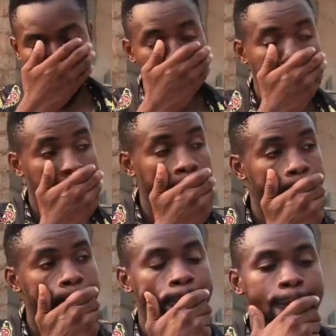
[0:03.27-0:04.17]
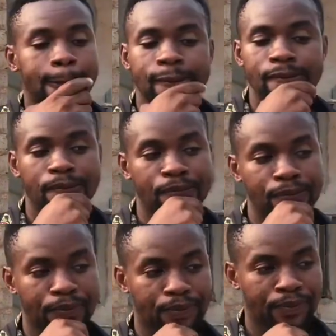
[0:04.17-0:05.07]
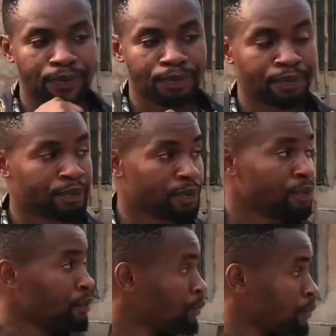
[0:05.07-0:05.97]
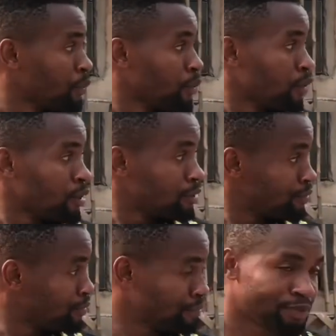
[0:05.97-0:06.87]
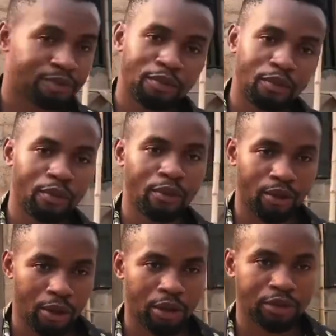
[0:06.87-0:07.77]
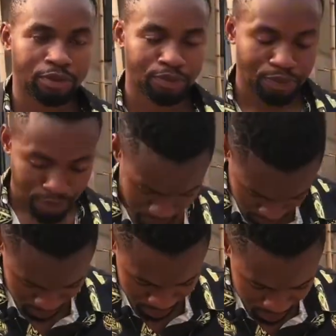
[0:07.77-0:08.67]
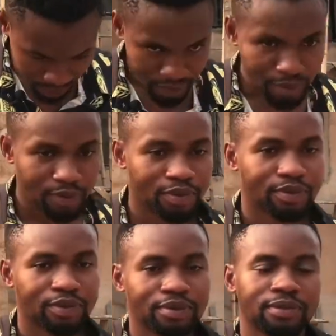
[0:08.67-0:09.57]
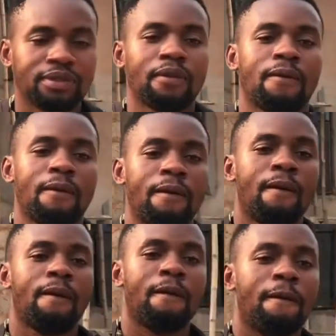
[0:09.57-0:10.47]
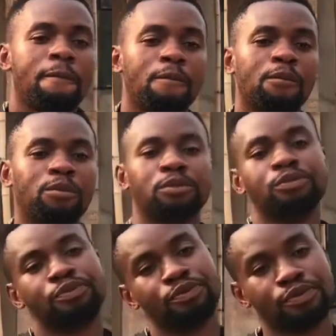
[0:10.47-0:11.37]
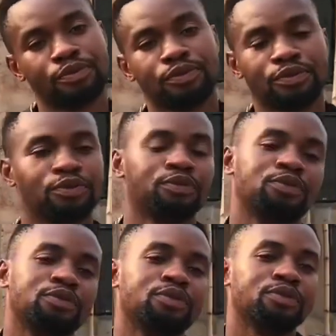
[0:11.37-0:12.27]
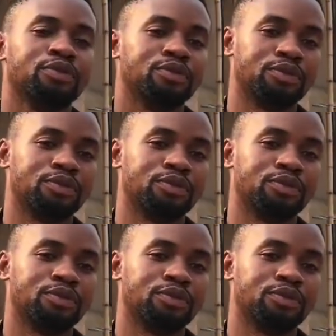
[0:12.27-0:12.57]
today, I did for Agbo, Delta State. I can monitor water connector. No one of our viewers from the talk show